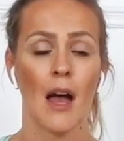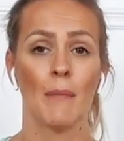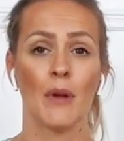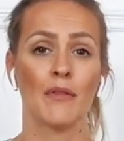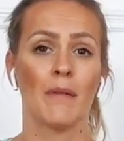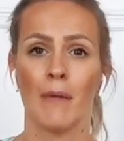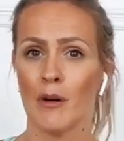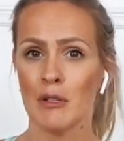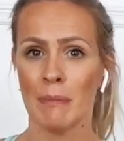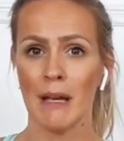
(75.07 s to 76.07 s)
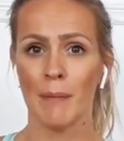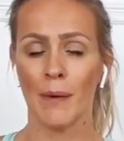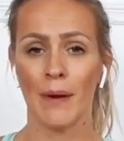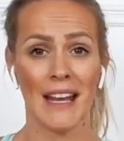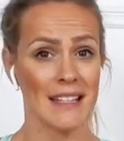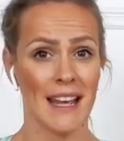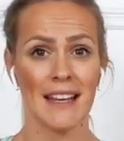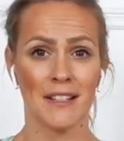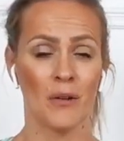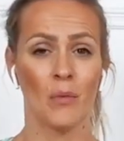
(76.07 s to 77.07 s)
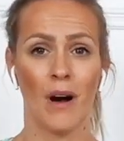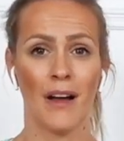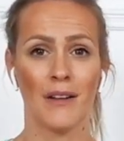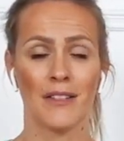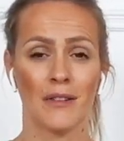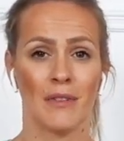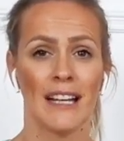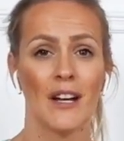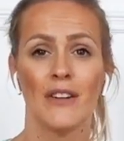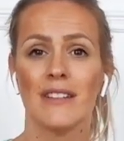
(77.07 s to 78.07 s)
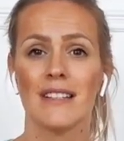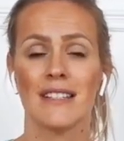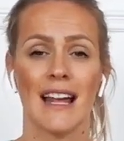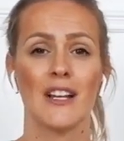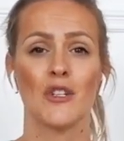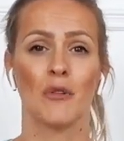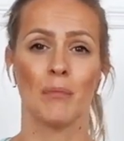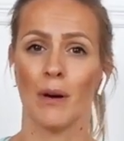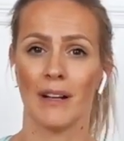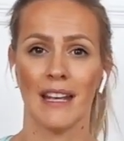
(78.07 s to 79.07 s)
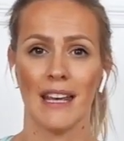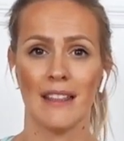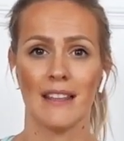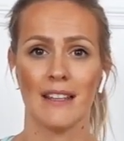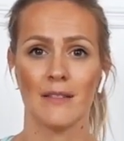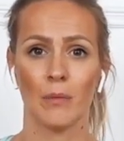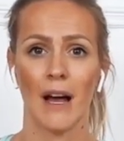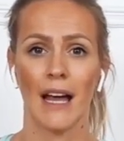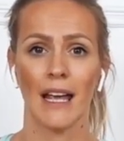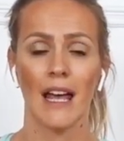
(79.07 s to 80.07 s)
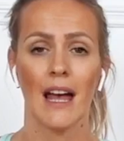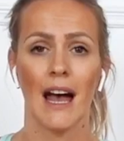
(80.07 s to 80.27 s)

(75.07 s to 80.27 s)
but for most people, it takes a while to really understand your body in this way